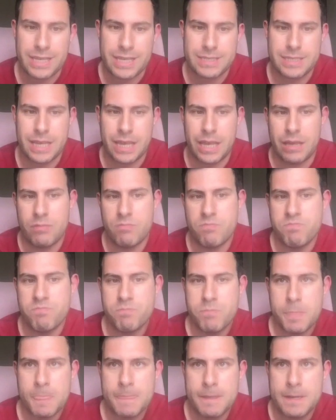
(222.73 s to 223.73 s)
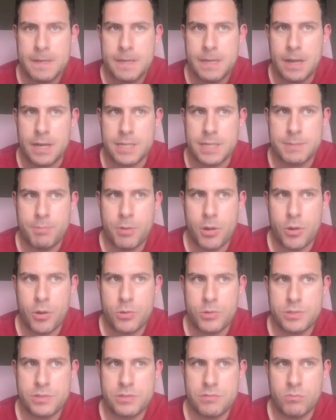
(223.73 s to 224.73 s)
Is it, I
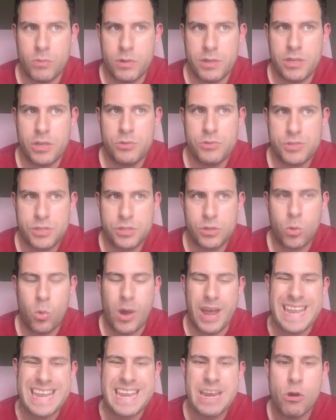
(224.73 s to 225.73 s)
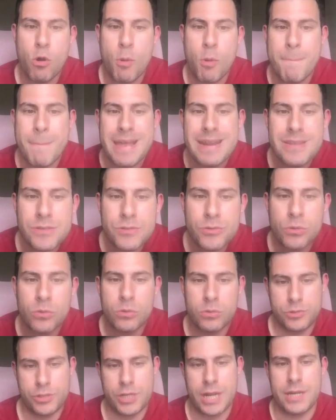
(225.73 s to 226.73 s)
suppose, we're used to quite
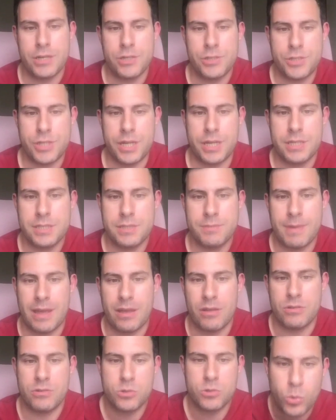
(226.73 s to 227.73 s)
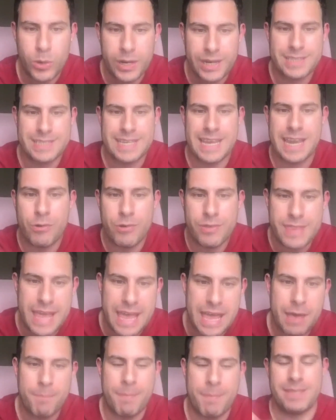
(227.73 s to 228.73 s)
incremental changes, about tweaks here and
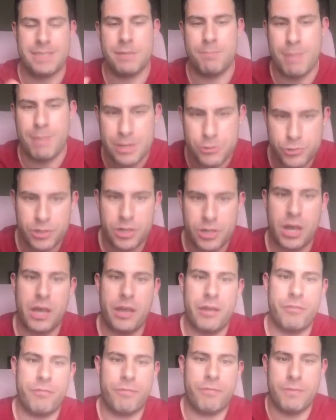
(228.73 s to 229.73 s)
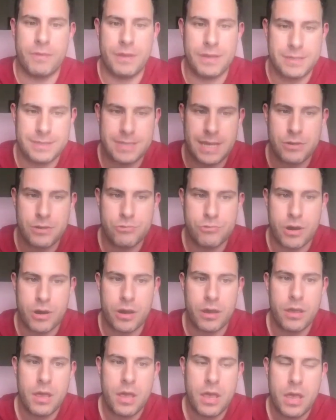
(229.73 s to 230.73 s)
there, better battery life,
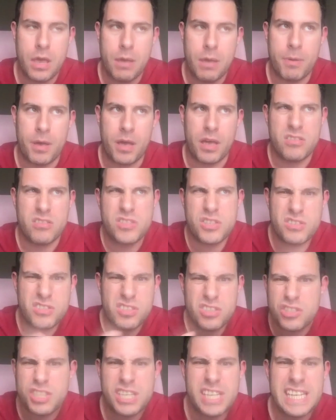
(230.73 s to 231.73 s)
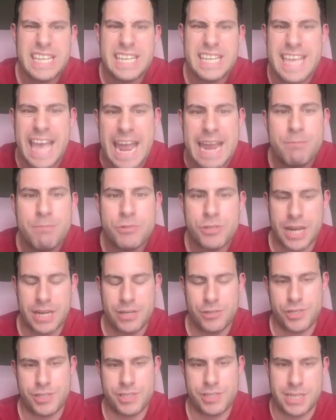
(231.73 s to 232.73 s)
etc. But do you see any game
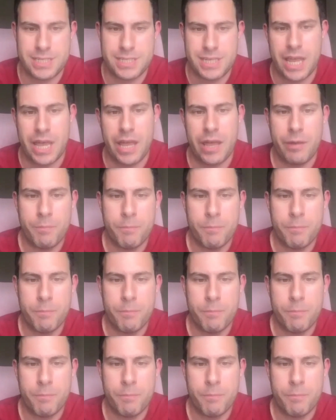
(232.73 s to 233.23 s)
changers this year?